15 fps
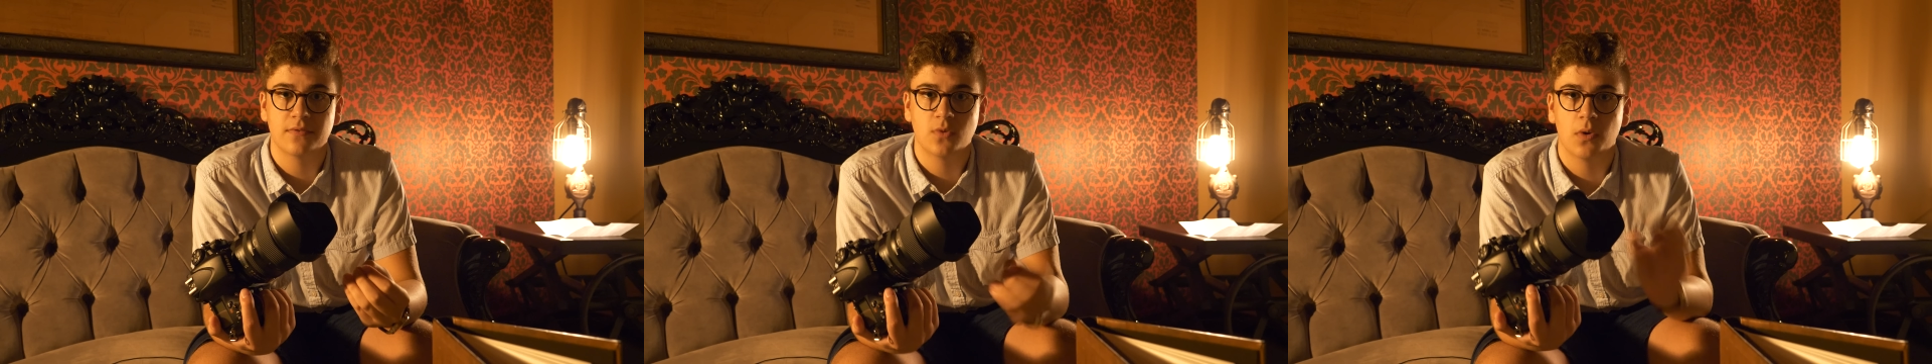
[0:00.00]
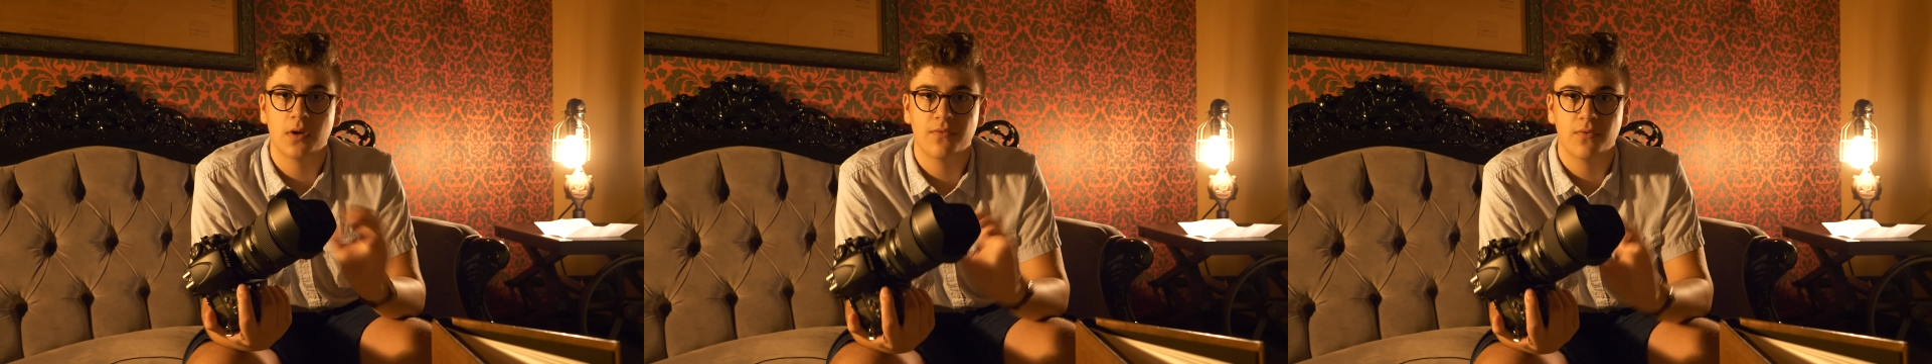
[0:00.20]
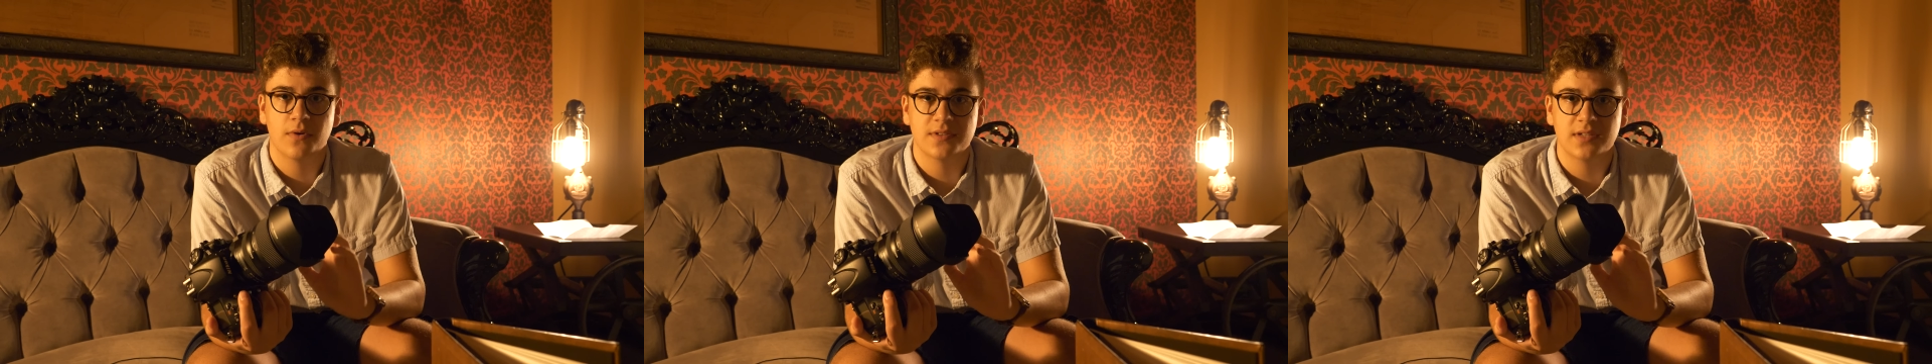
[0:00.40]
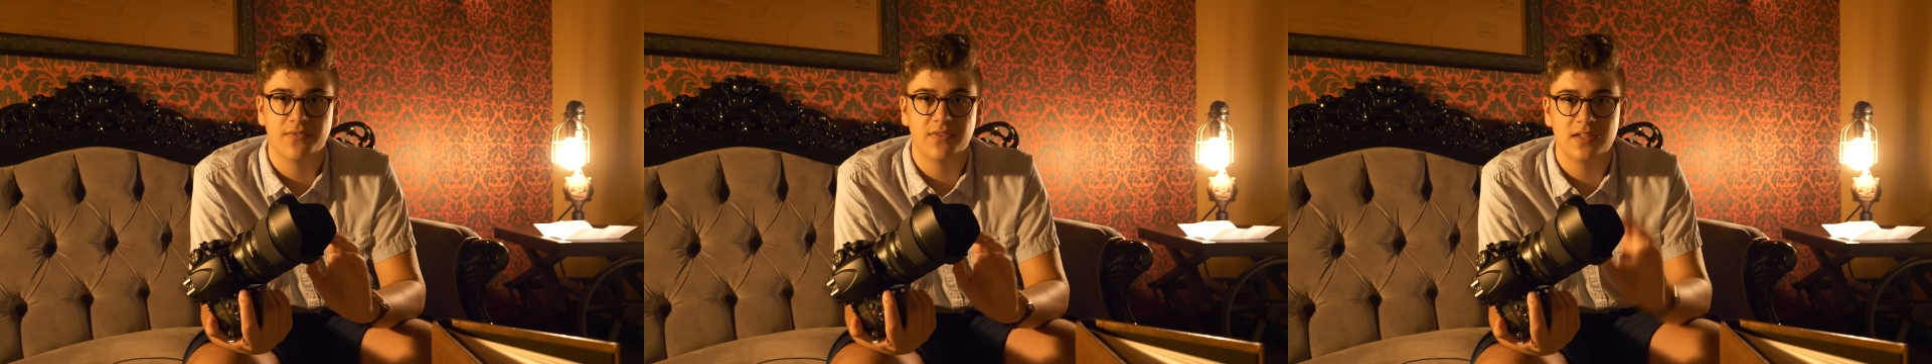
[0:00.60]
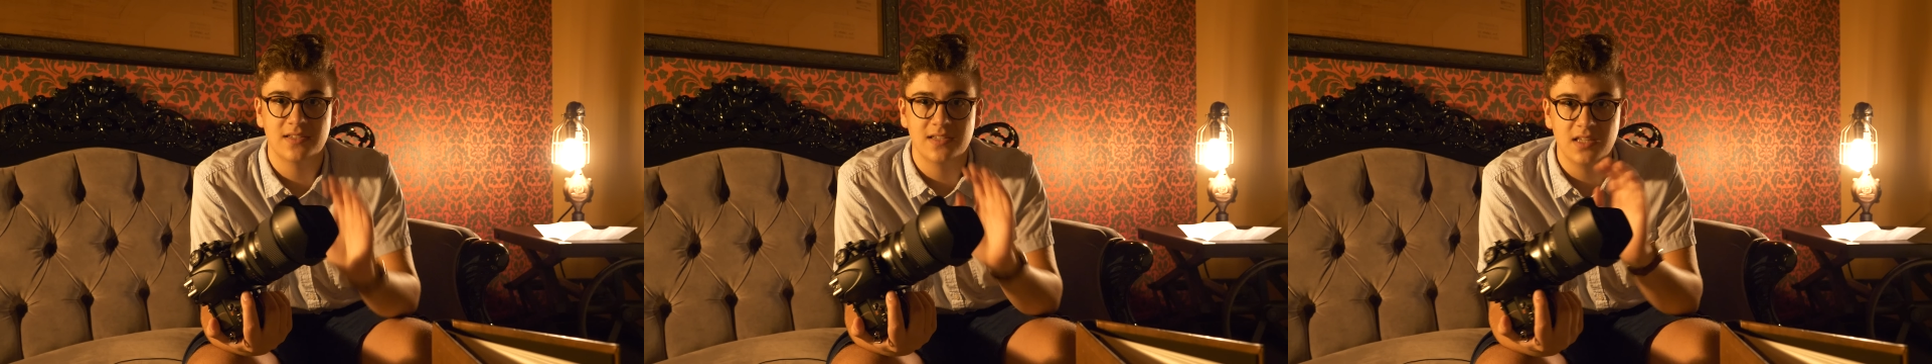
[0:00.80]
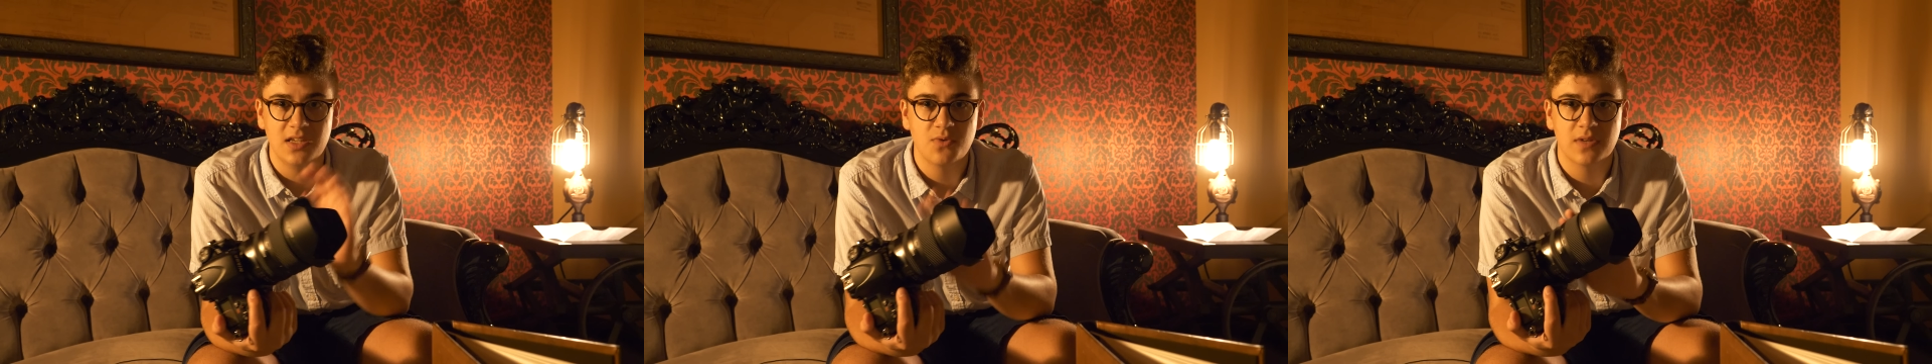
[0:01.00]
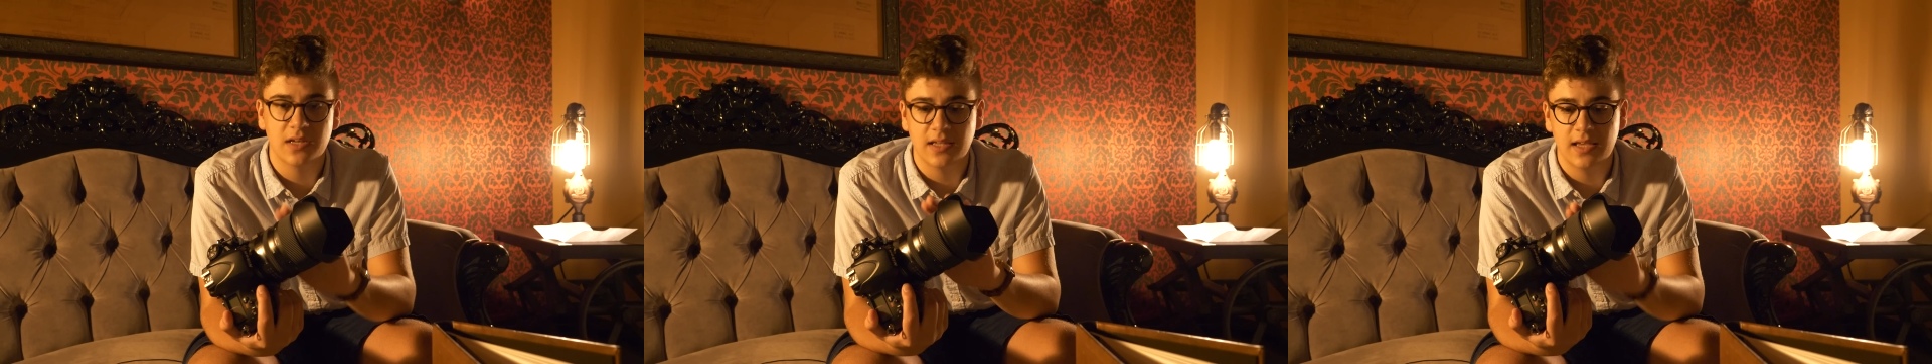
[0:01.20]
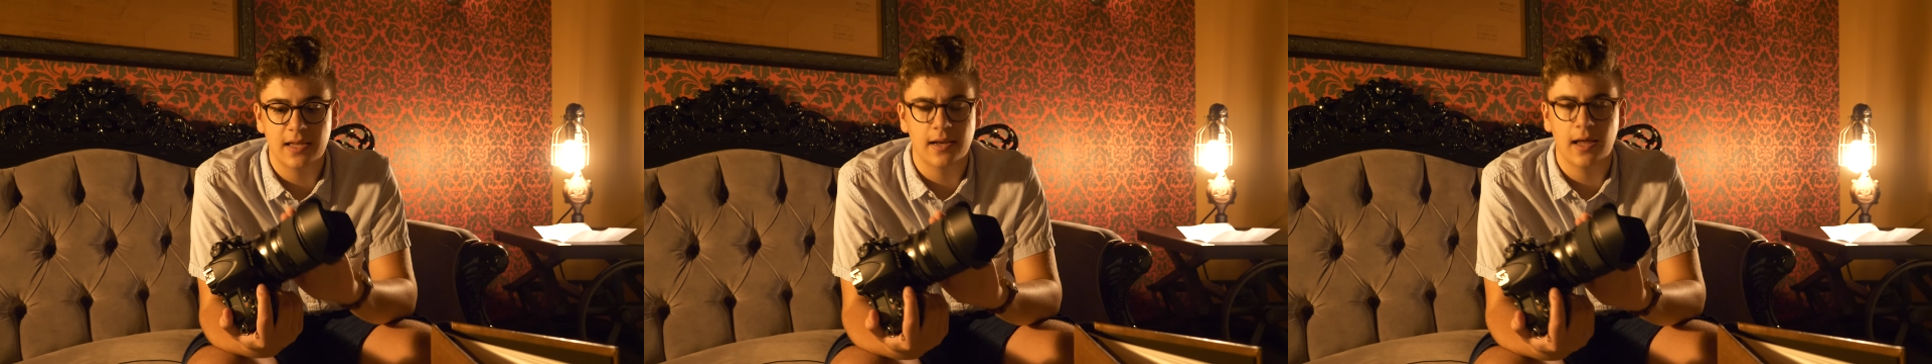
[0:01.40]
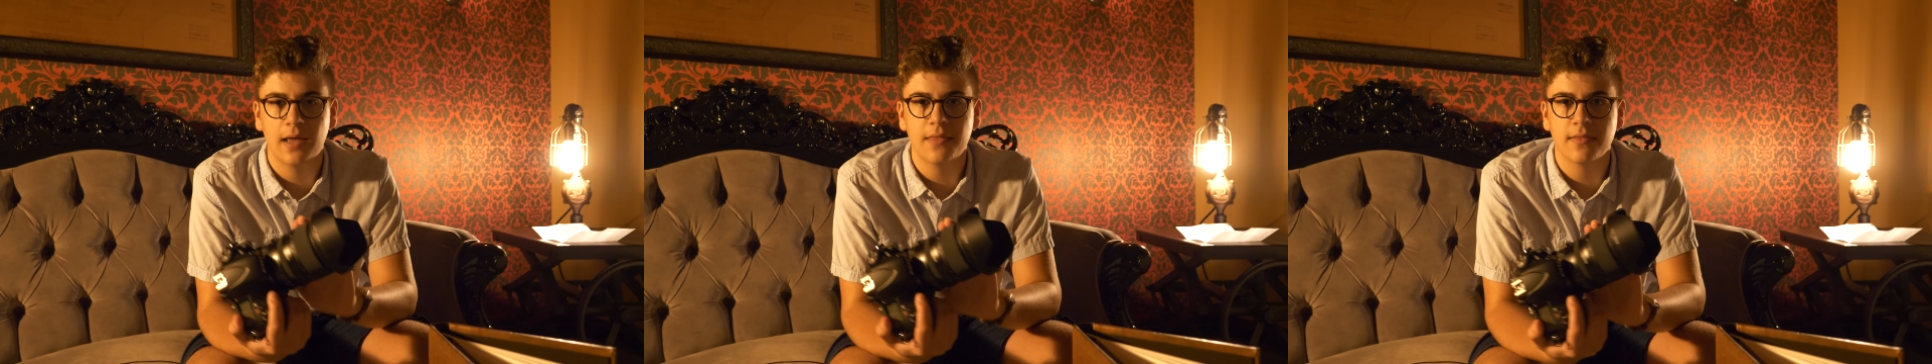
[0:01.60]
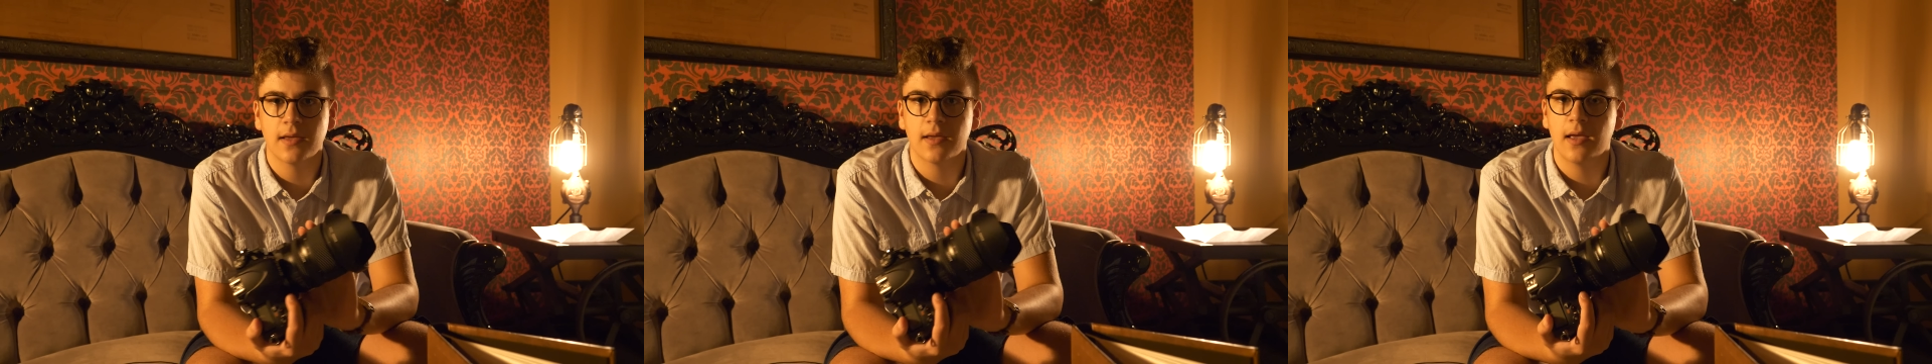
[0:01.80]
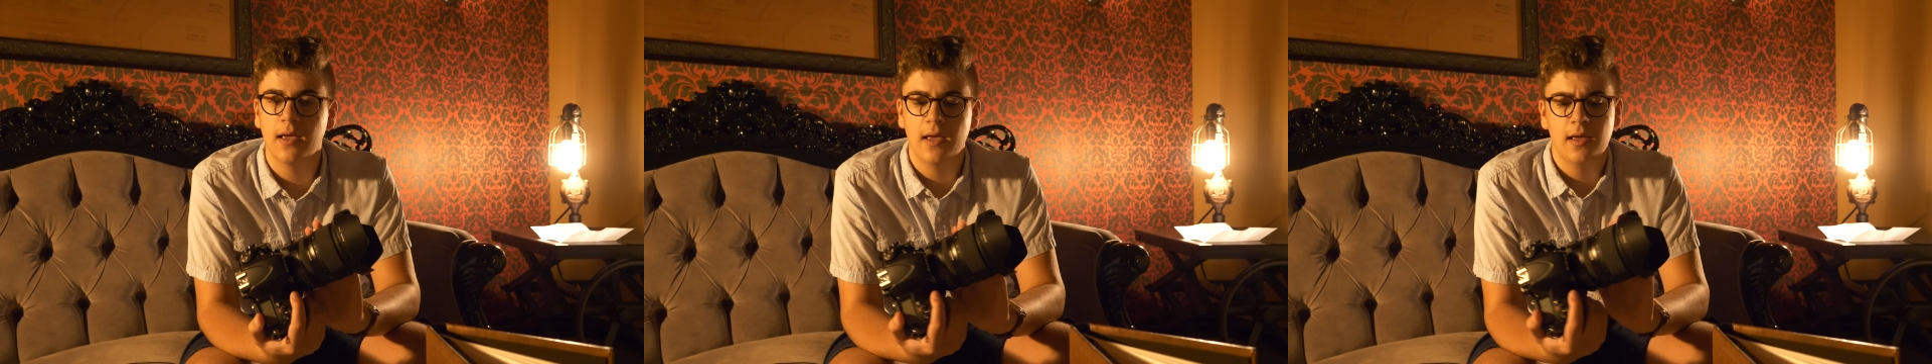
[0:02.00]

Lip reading: 24-70s you can get. And I think